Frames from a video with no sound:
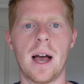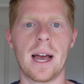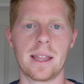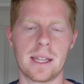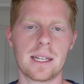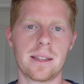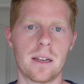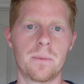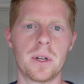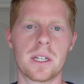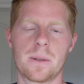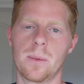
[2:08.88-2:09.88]
I think they'd
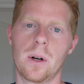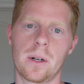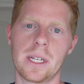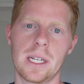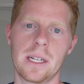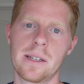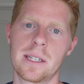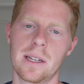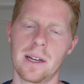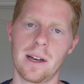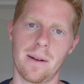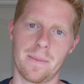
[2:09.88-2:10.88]
be small kids.
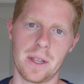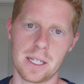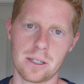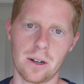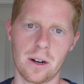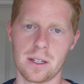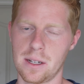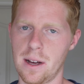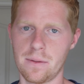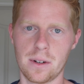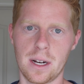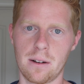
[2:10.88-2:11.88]
This car is
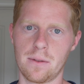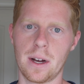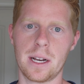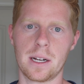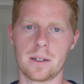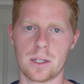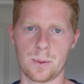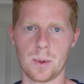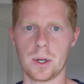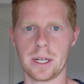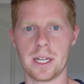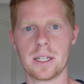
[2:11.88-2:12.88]
not very inviting to
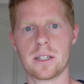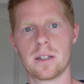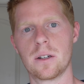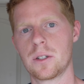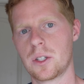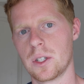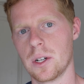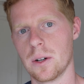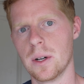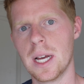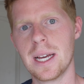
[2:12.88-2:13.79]
small kids though, so